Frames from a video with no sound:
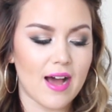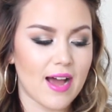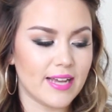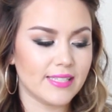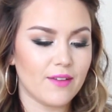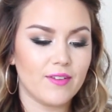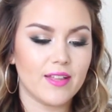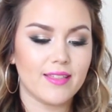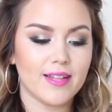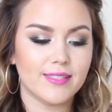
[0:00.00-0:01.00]
eyes. I feel
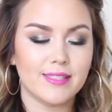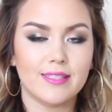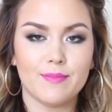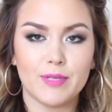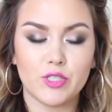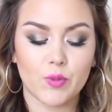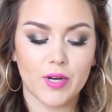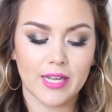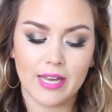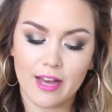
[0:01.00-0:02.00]
like that's the
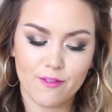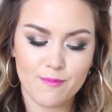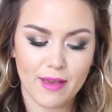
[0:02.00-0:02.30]
majority of